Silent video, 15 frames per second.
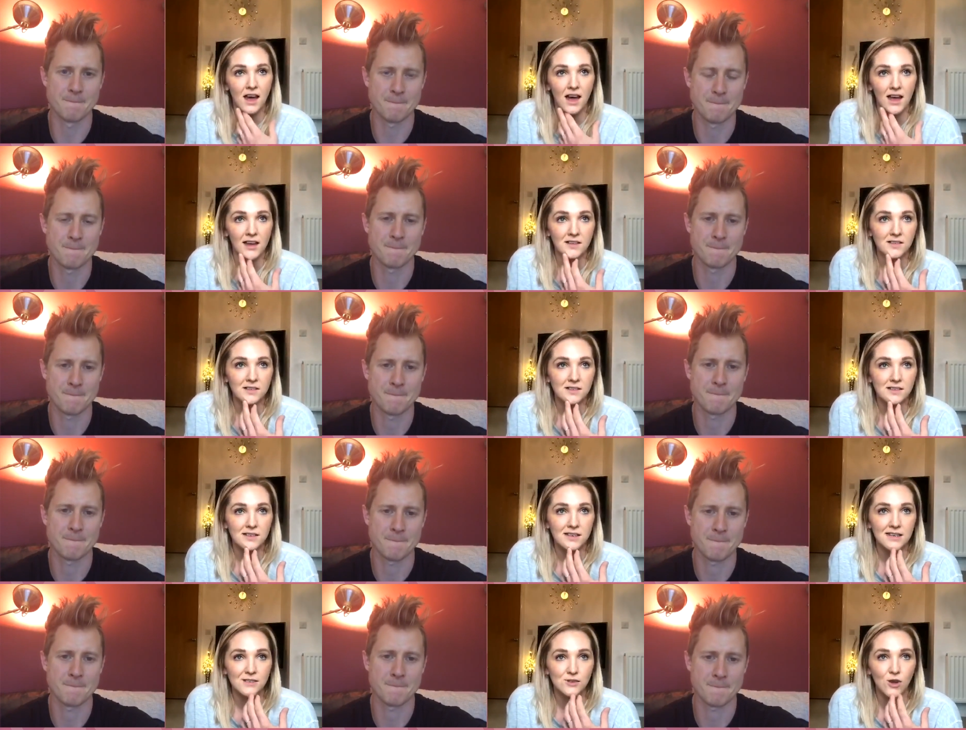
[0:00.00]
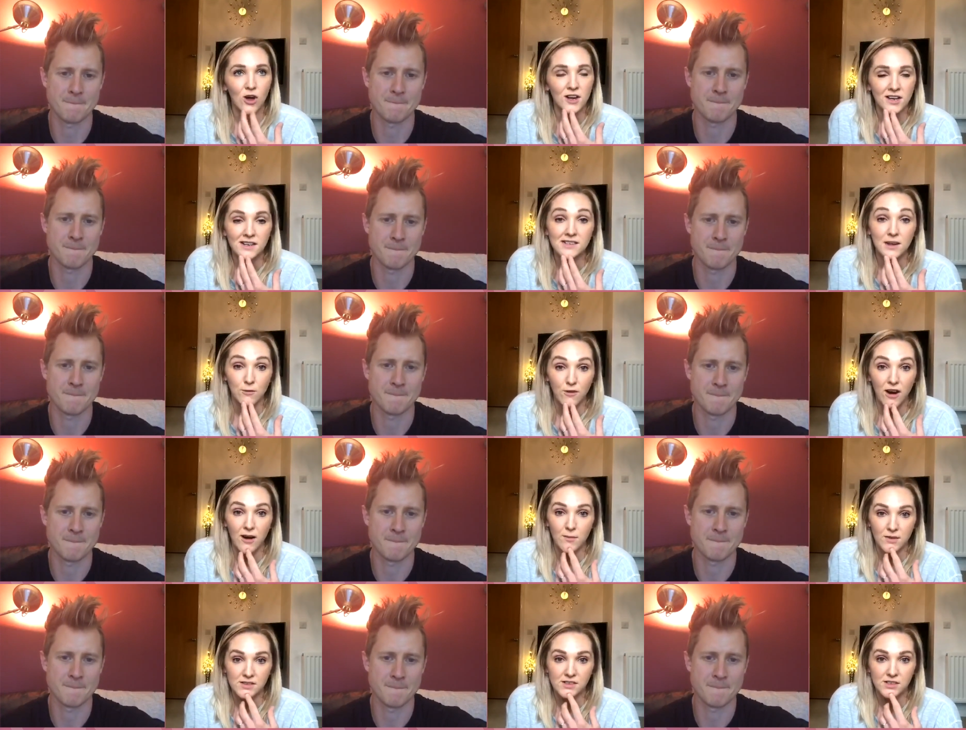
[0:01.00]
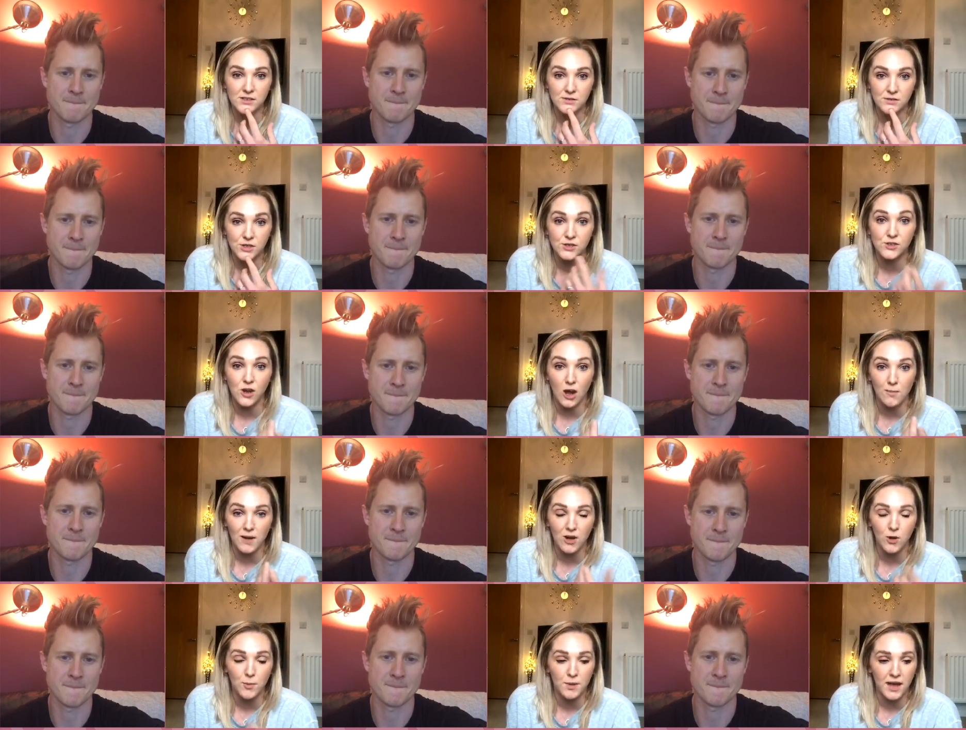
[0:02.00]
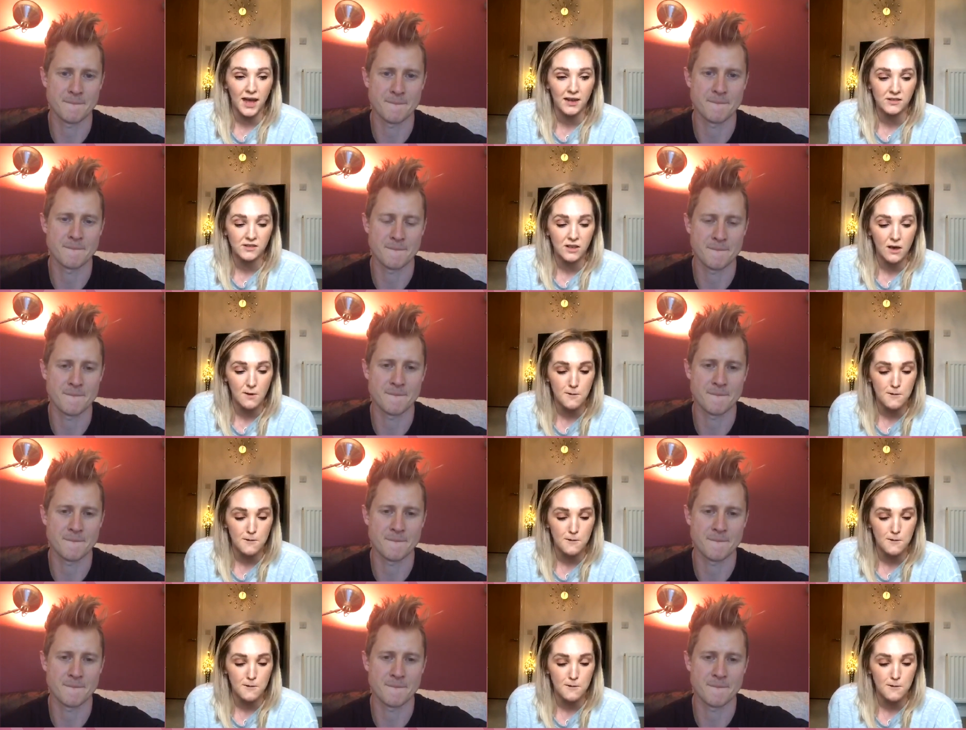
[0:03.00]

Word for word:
Speaker 1: It's it's not an easy environment to to start back up again. So